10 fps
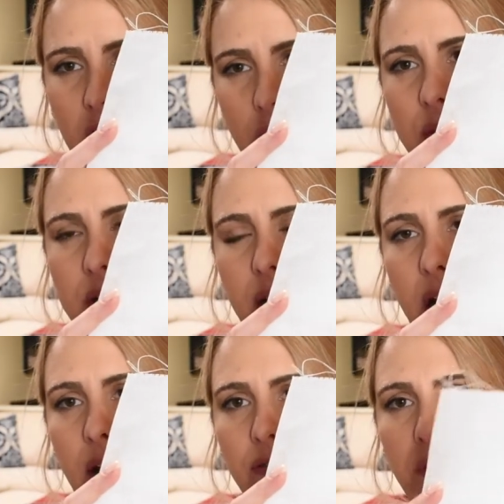close
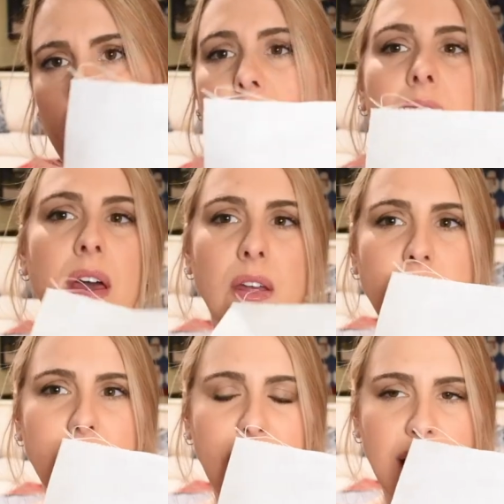enough
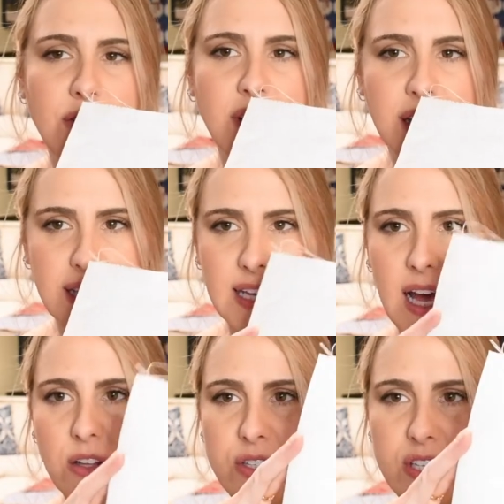you can't really
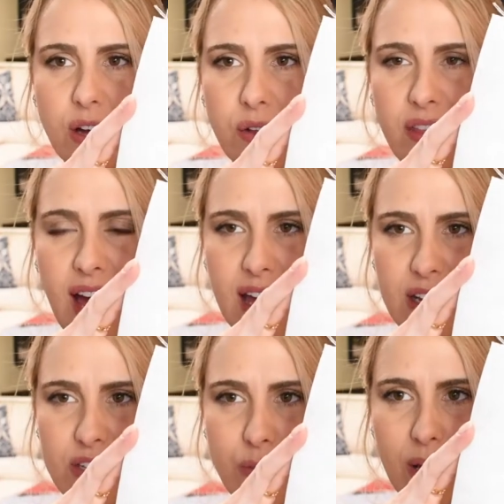tell. So that
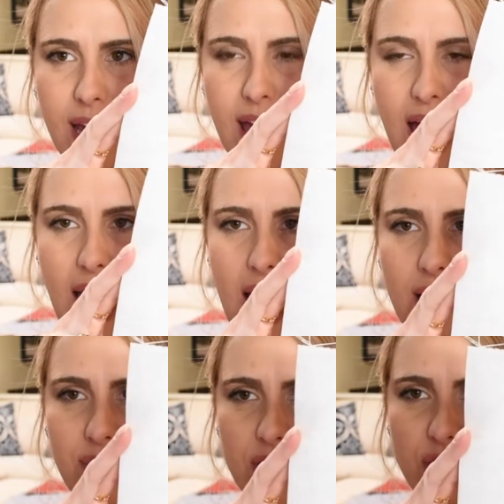is what I have